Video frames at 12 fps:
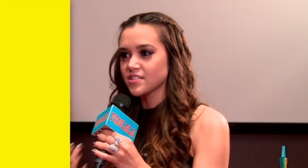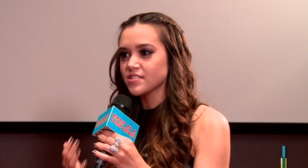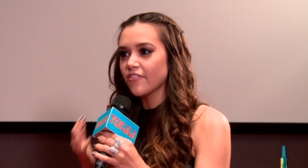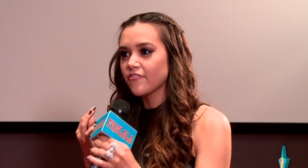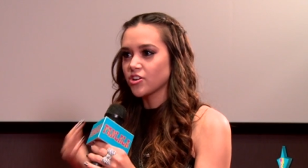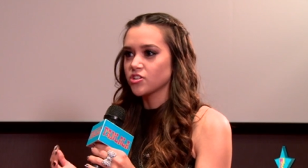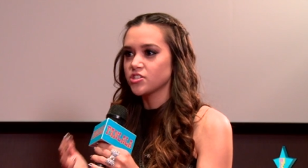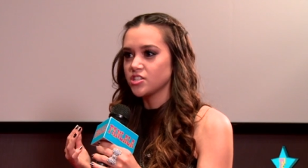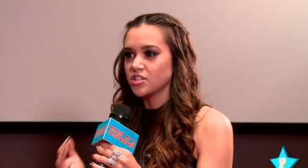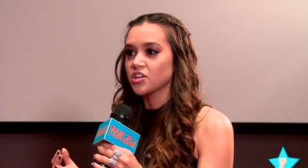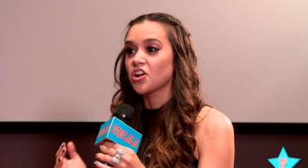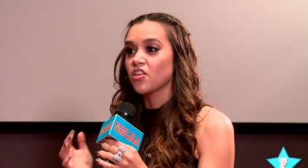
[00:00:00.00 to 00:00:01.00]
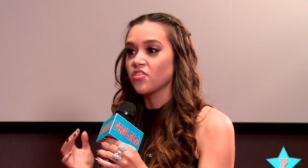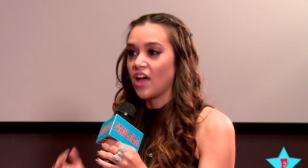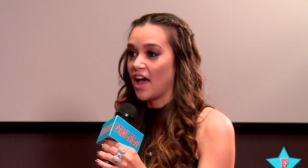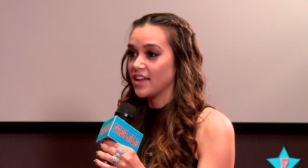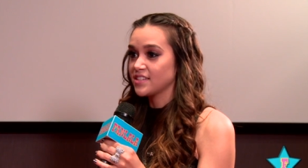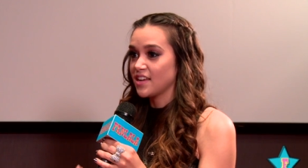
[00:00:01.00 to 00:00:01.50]
is the first year
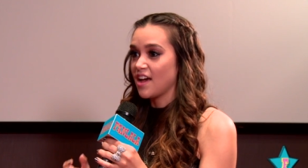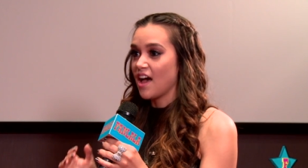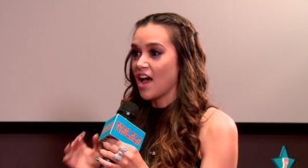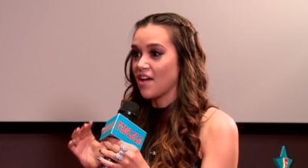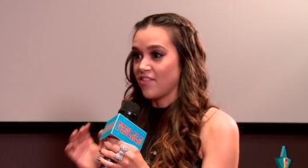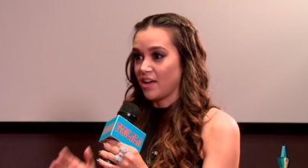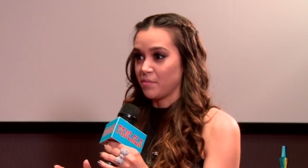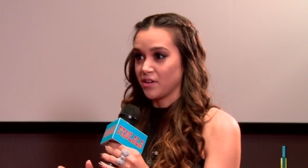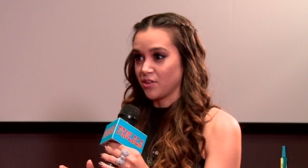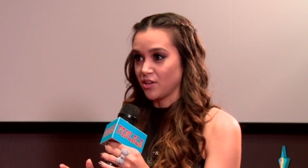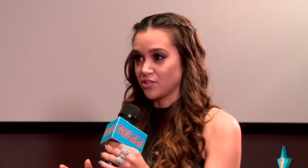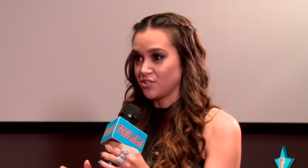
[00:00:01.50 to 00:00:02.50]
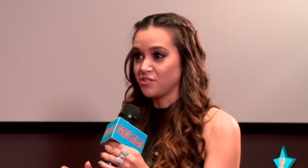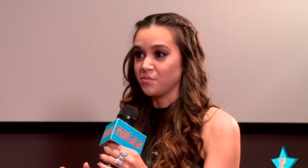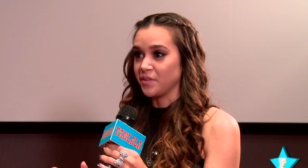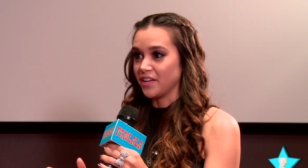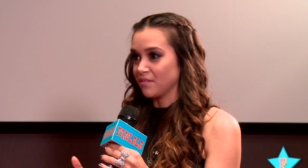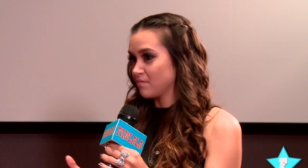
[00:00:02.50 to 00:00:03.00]
that I've had my
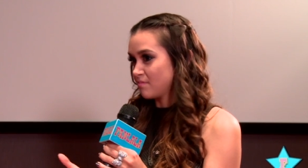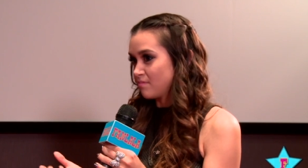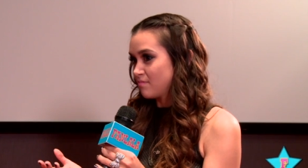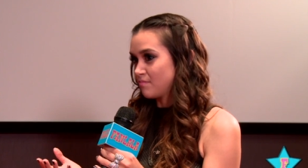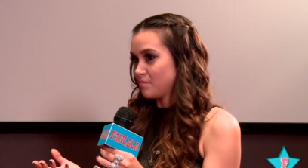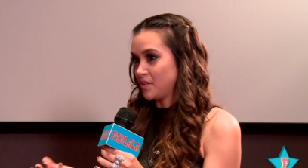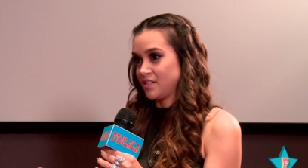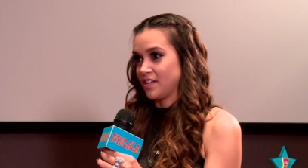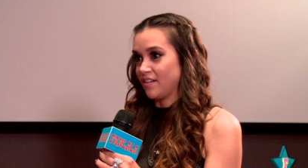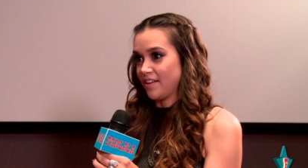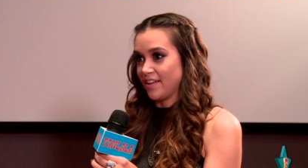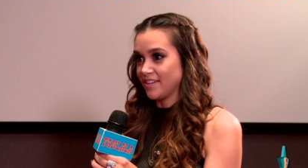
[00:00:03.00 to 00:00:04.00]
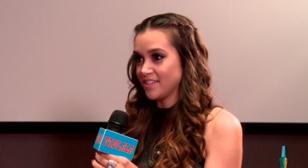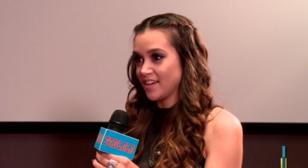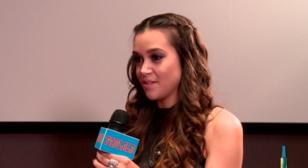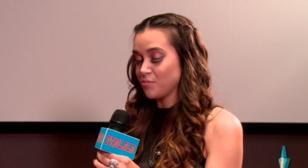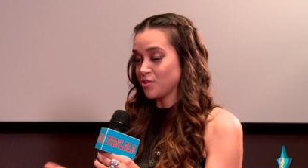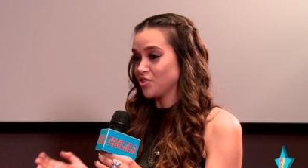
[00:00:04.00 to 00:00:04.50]
costume like picked out ahead of
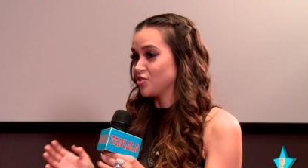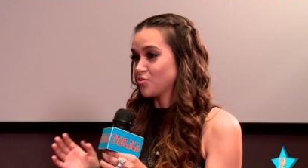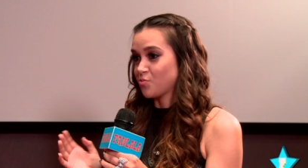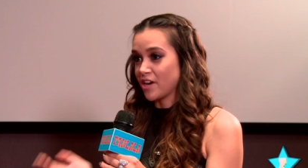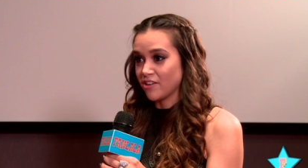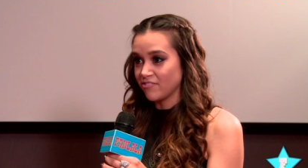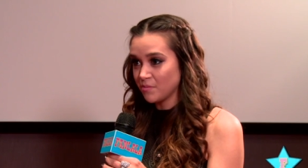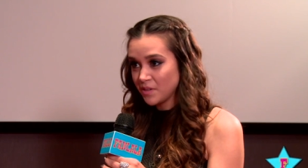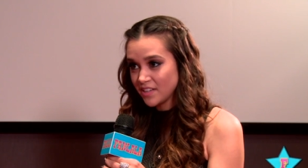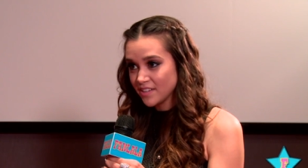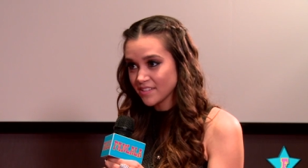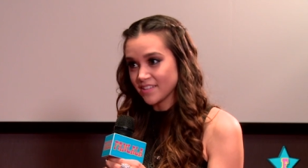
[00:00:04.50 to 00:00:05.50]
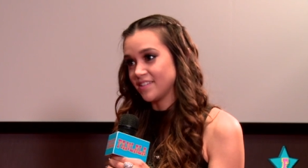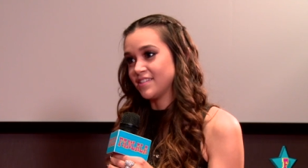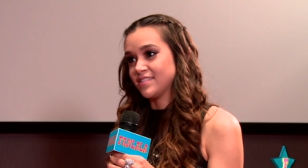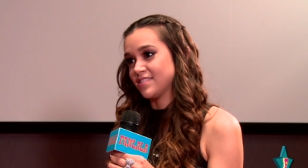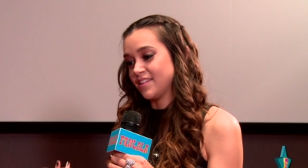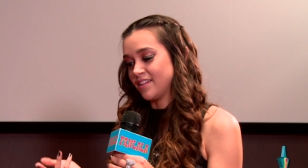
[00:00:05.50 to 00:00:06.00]
time, which is rare for me.
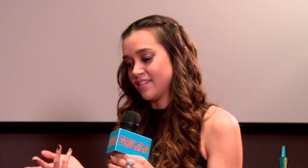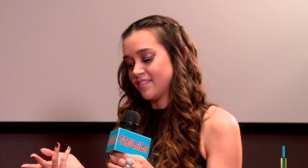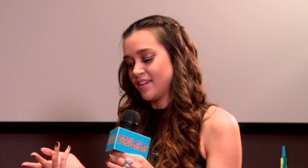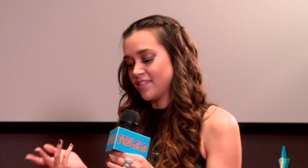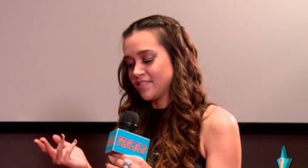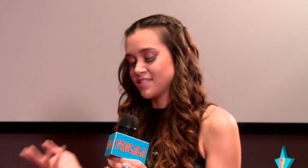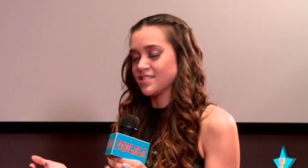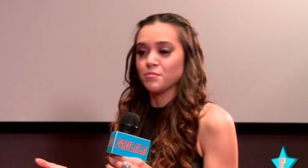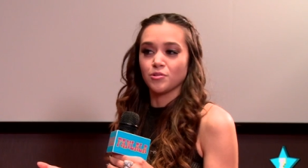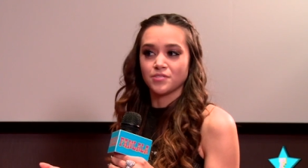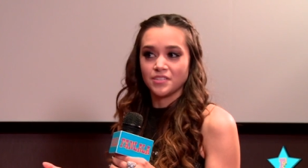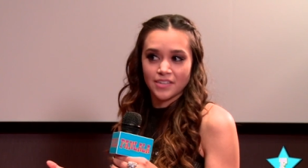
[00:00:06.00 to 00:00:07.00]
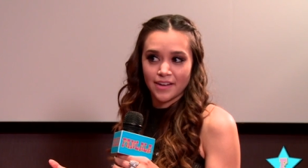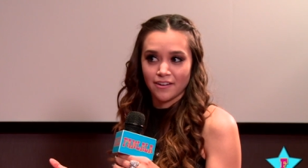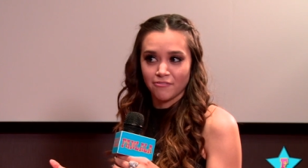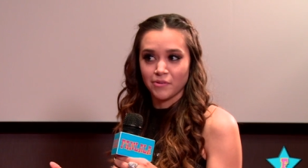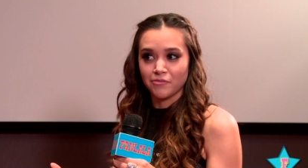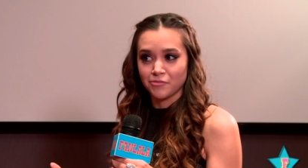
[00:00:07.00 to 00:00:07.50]
And it's like, I think this is the most
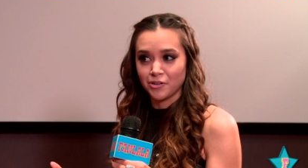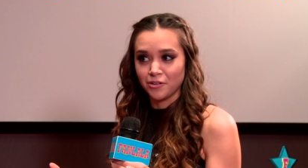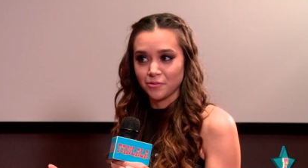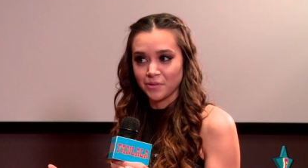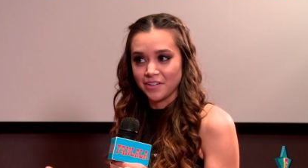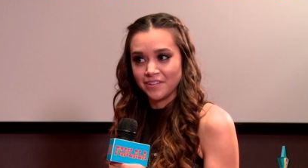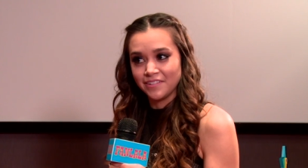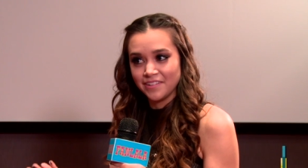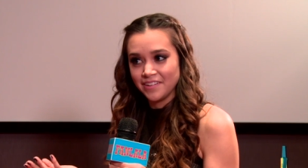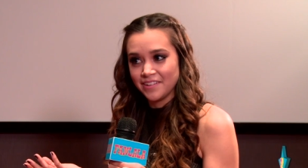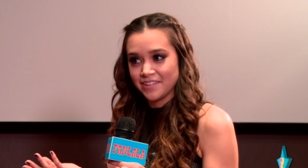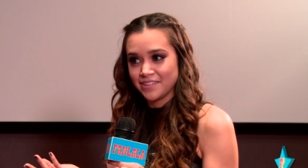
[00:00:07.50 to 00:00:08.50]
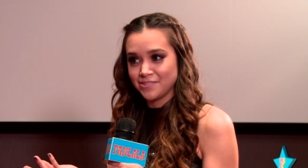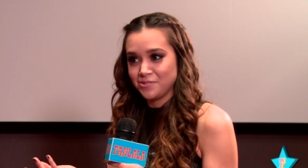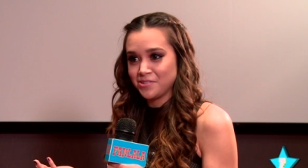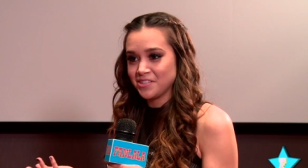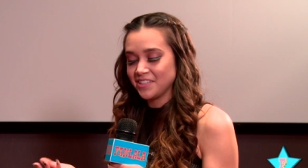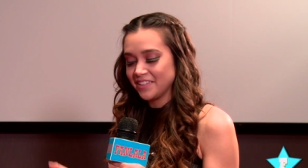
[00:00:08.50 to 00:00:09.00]
excited I've been for Halloween. Because
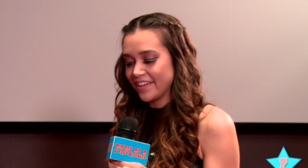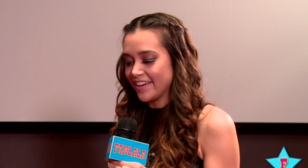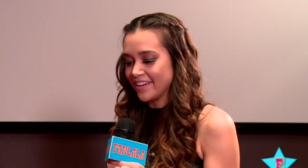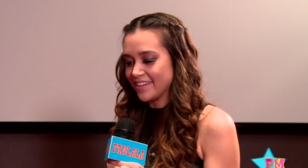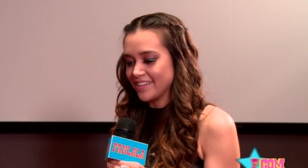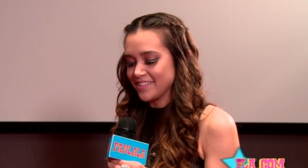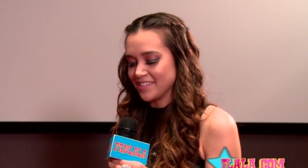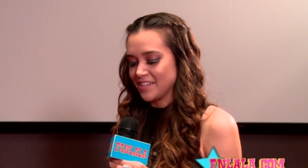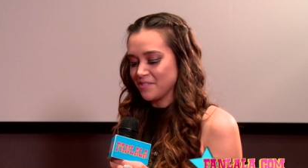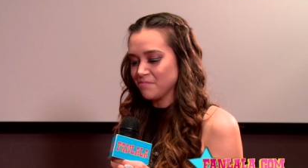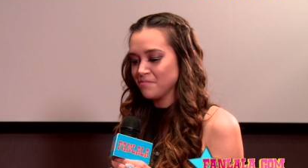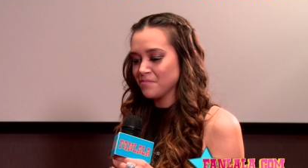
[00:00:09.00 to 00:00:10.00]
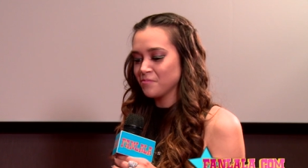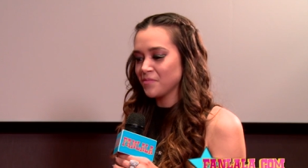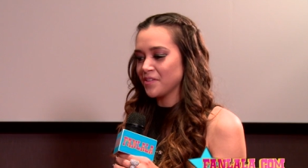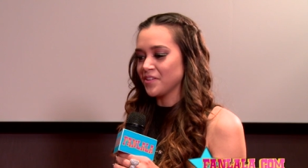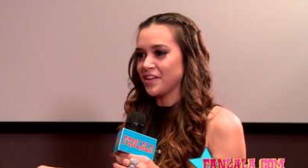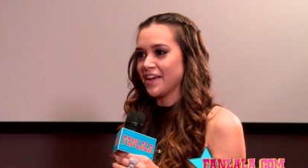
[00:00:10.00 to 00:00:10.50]
usually, like, it's like, hmm,
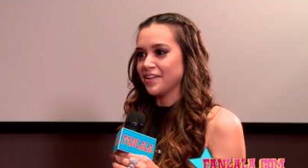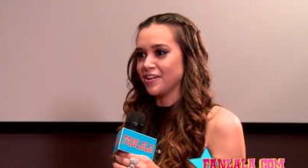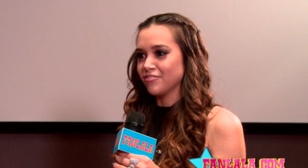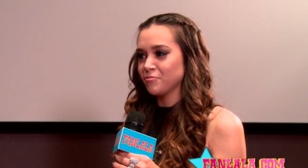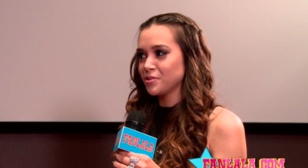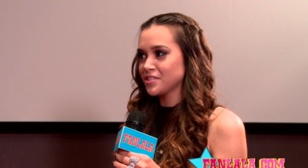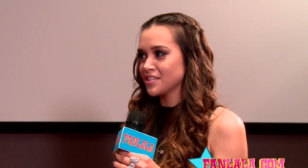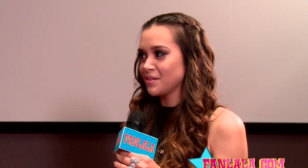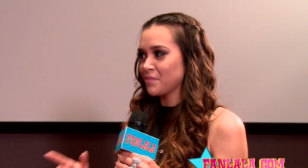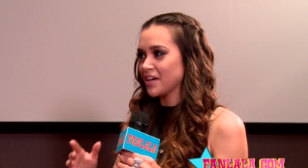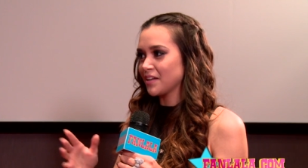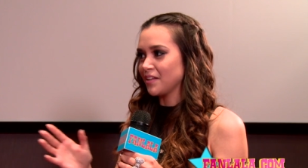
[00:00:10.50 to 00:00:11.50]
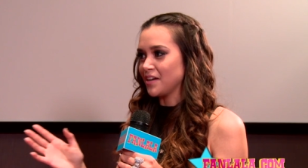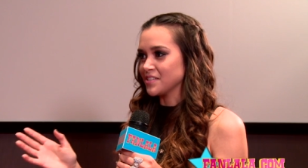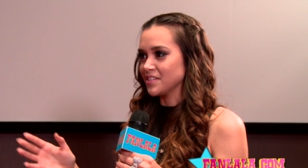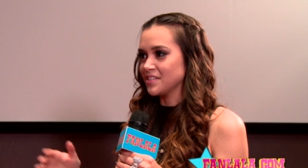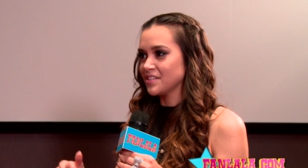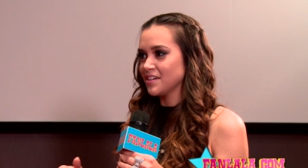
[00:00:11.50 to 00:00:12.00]
the night of, what's in my
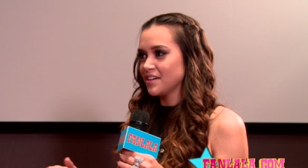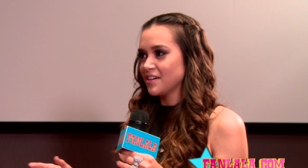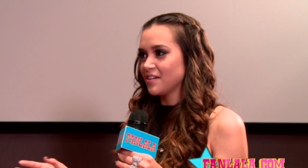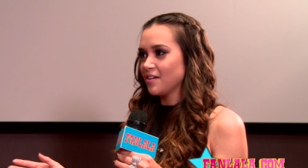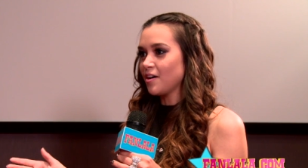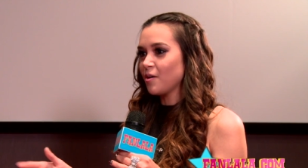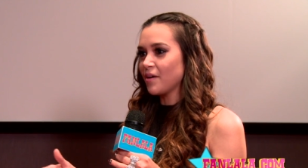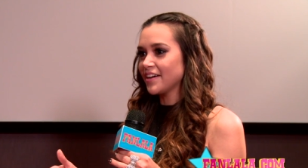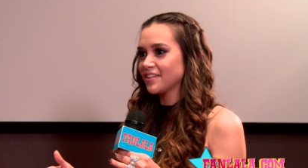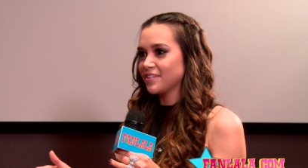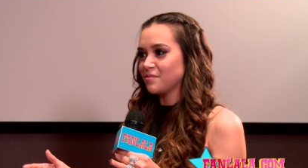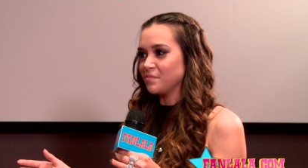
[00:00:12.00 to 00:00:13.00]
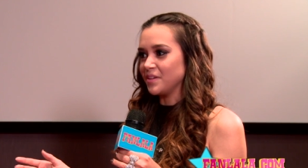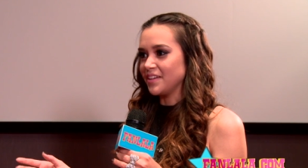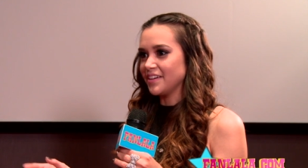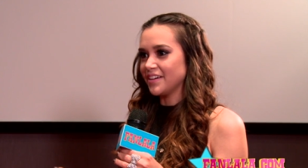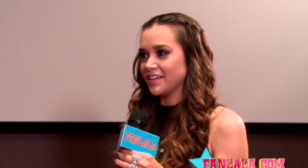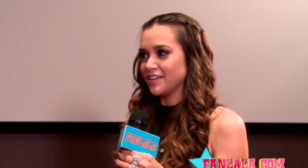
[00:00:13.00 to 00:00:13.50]
closet? Oh, I could
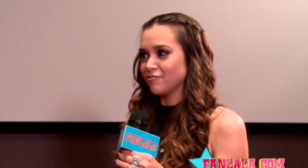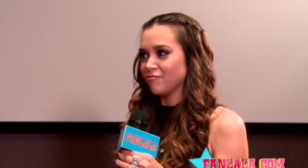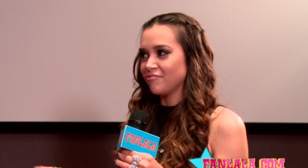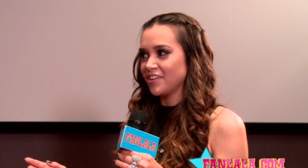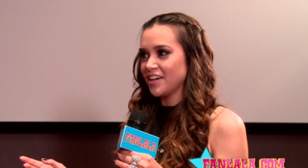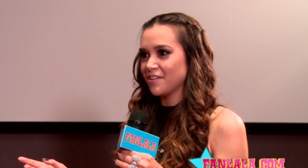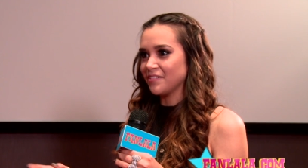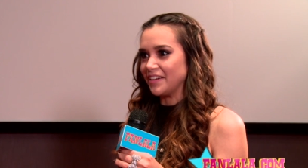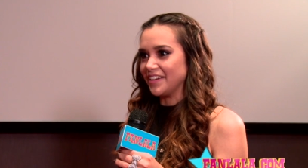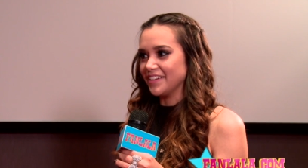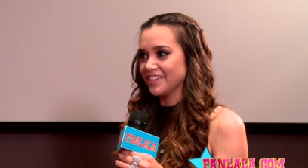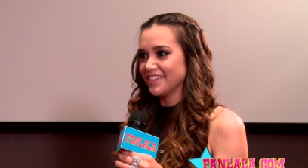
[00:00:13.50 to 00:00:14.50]
be a fairy